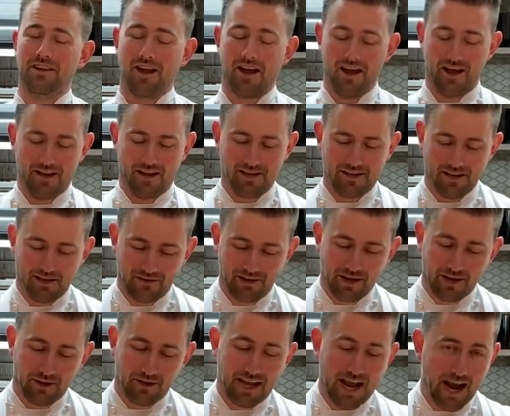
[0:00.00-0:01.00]
lovely
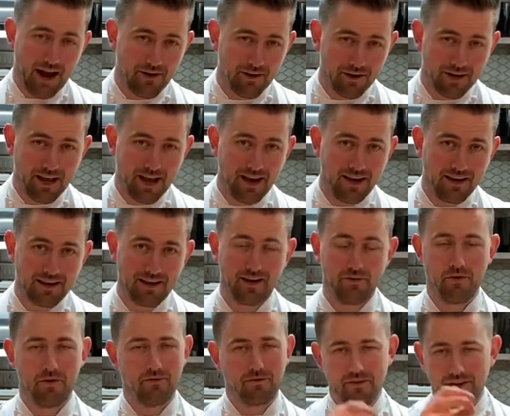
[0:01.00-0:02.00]
little carrot cake
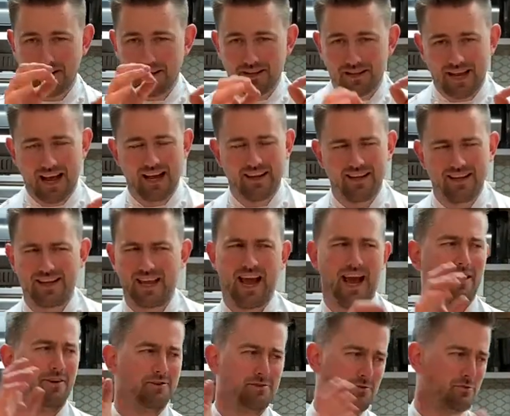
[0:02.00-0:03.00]
with little candied
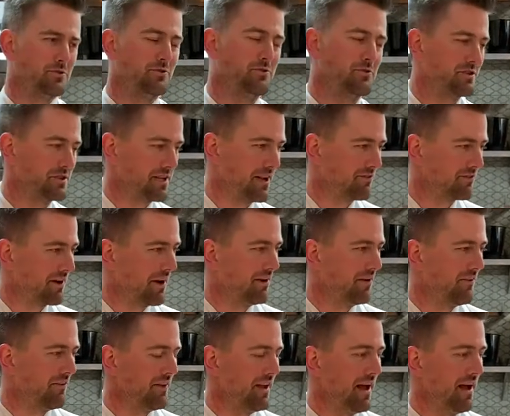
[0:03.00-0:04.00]
carrots, all sorts of stuff going
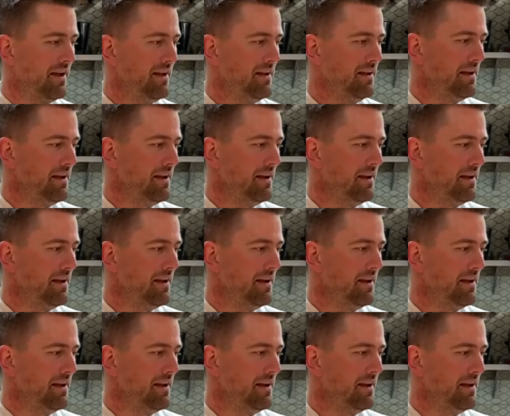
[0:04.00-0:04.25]
on there.